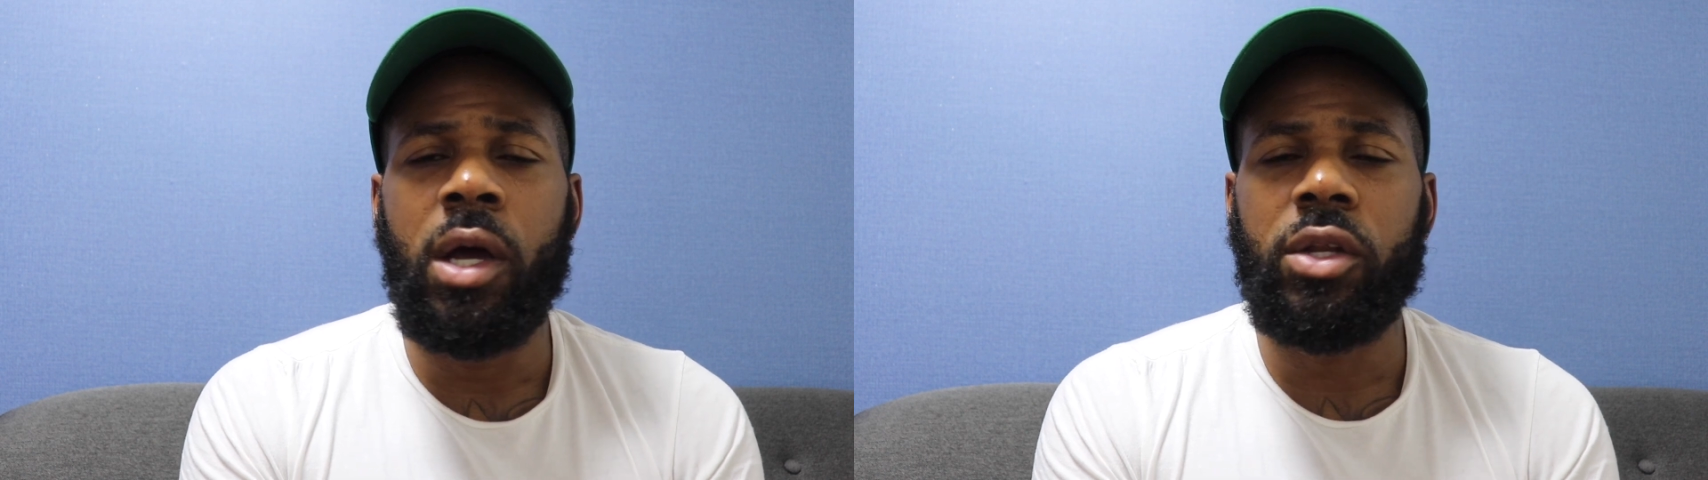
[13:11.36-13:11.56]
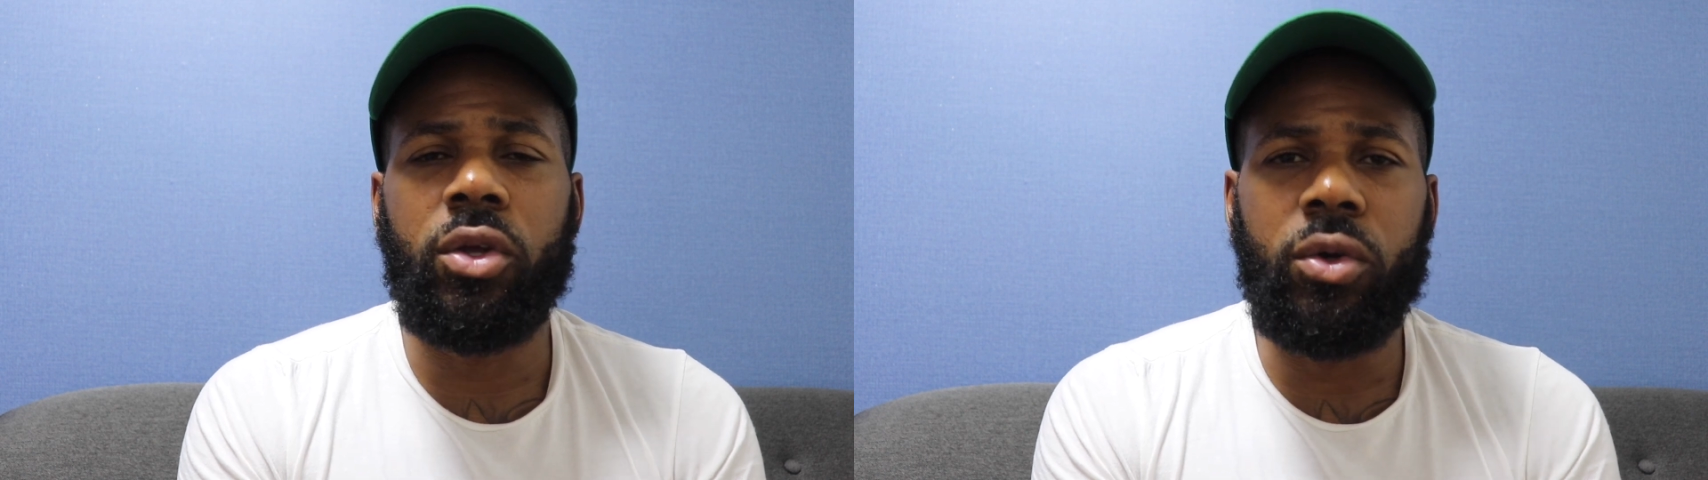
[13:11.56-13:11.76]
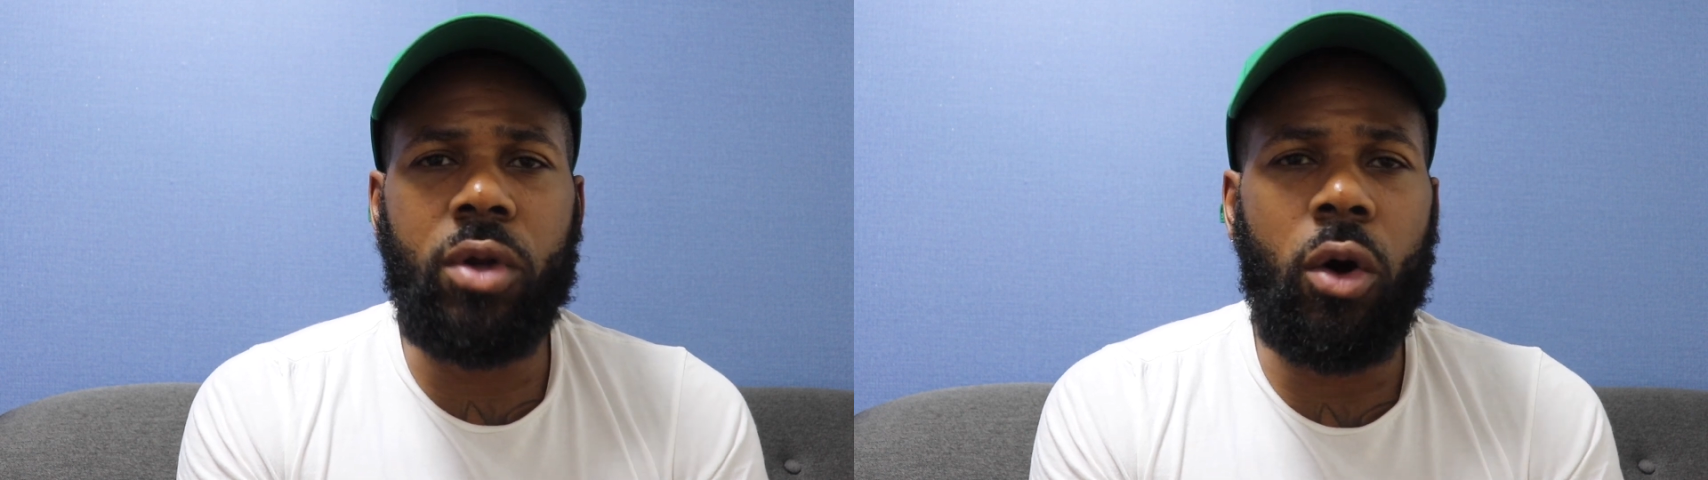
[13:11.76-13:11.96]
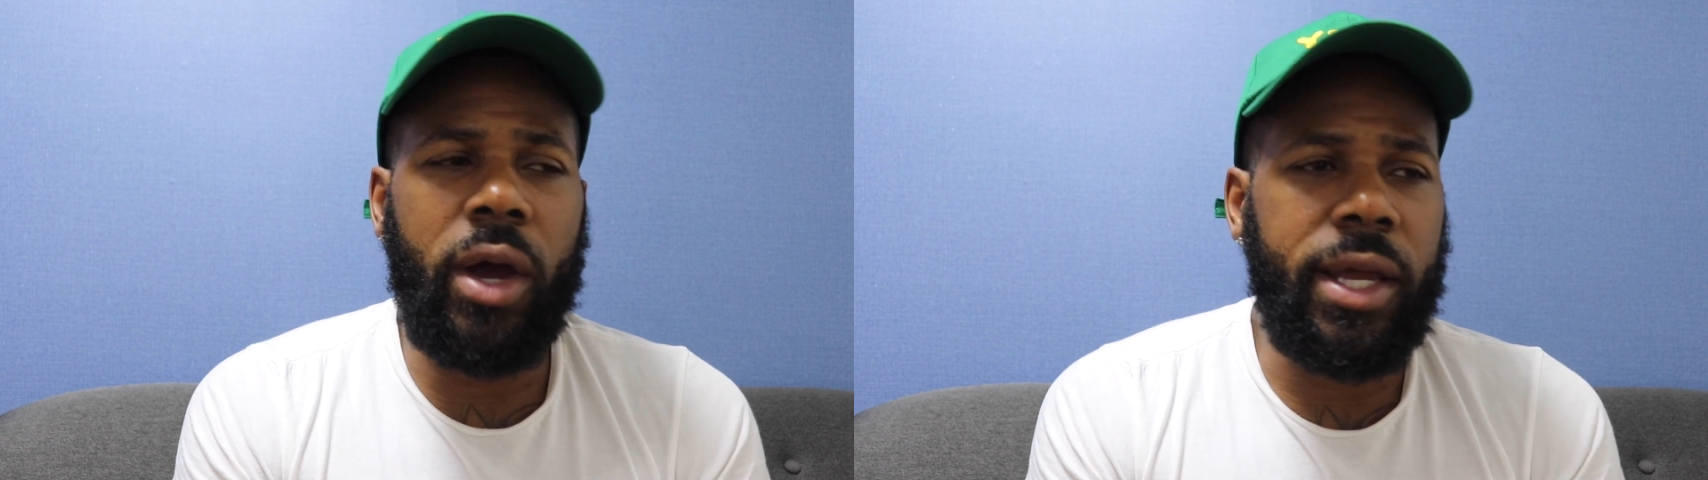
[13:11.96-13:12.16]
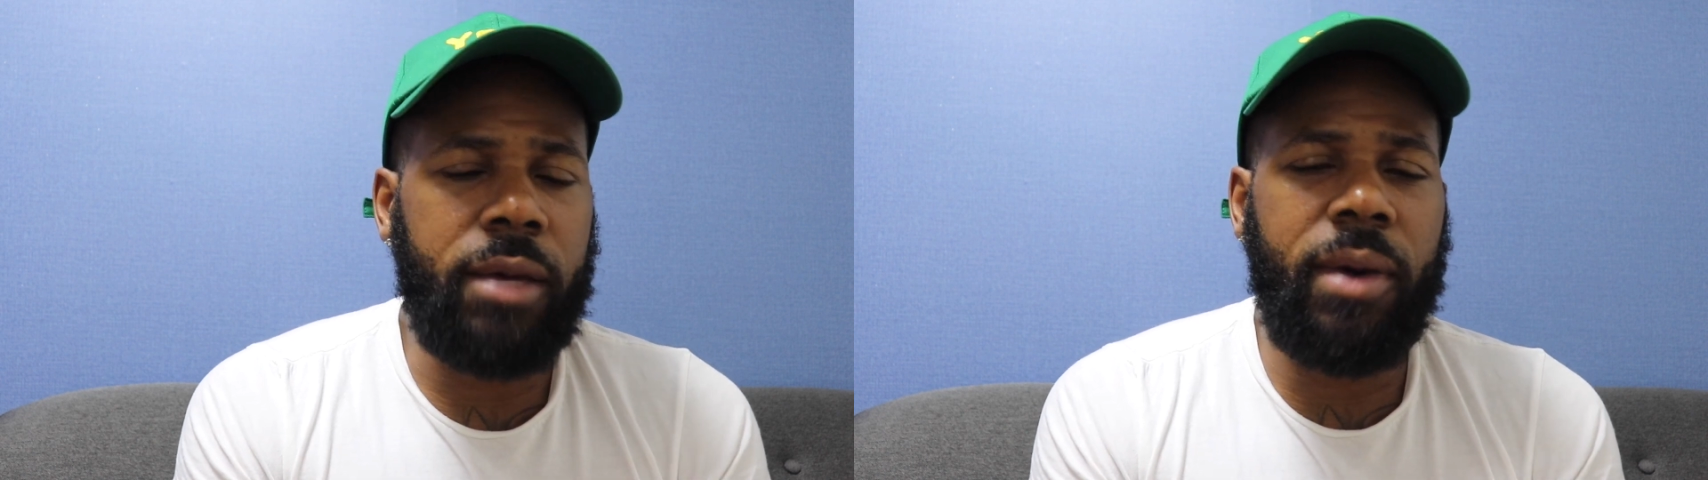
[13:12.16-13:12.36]
Do you know
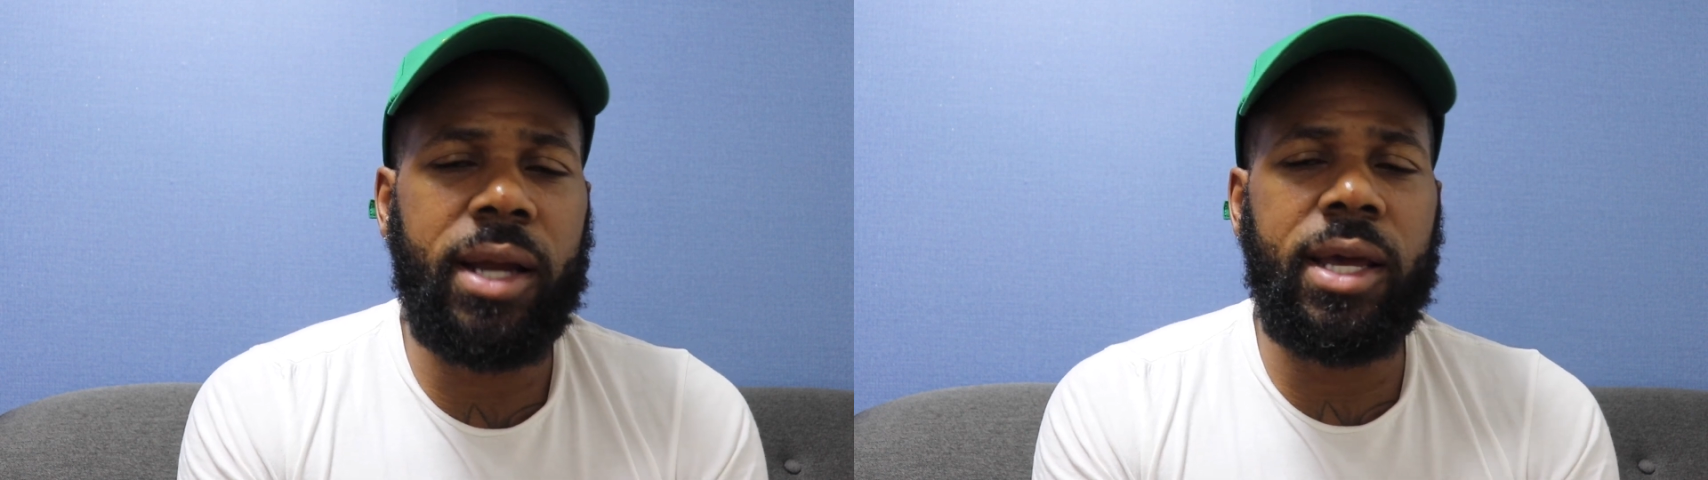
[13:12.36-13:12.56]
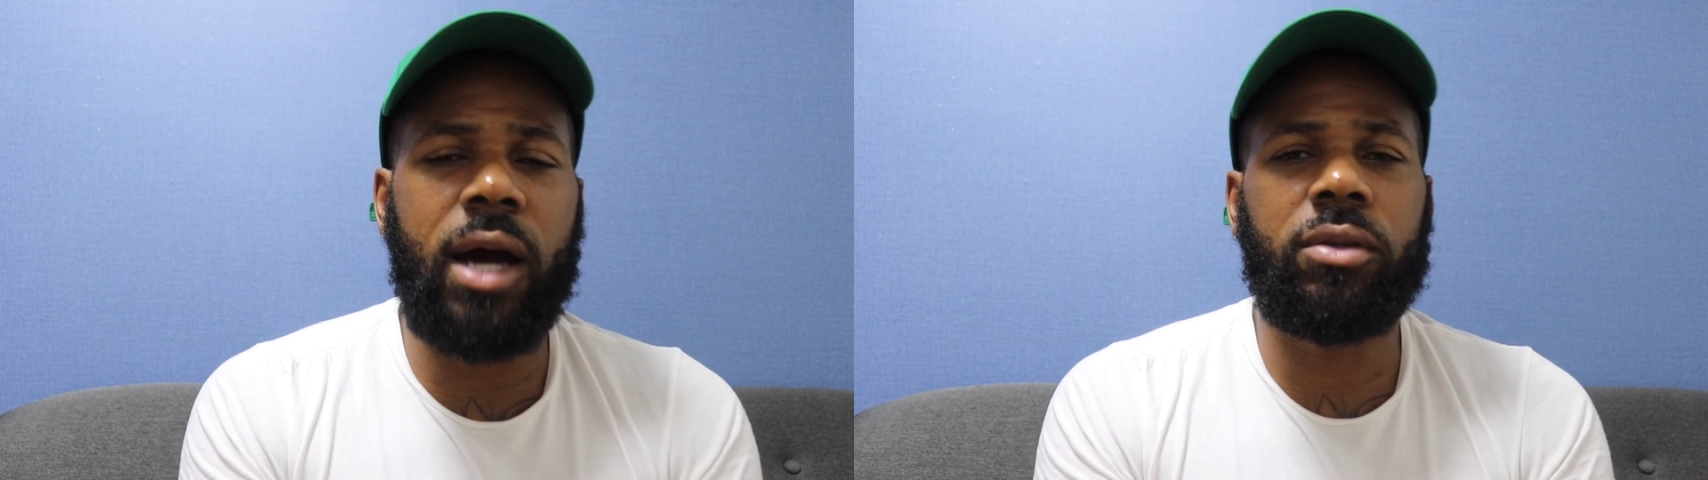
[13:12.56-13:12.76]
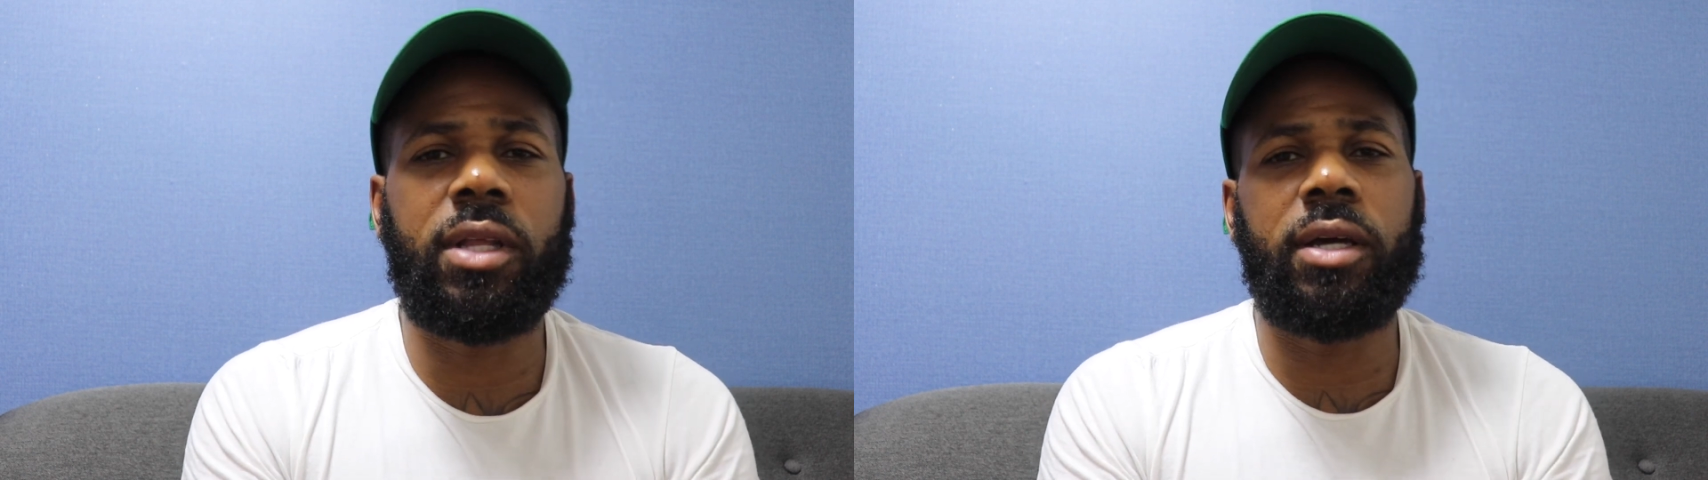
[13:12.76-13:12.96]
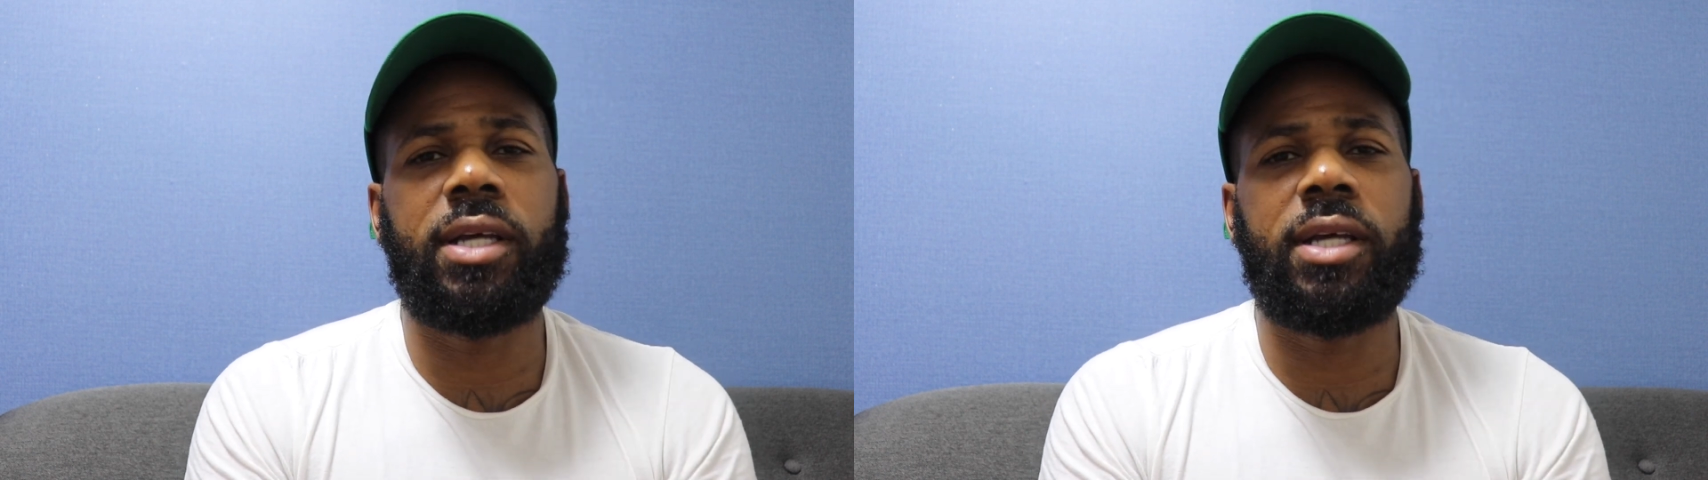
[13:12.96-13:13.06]
anybody out there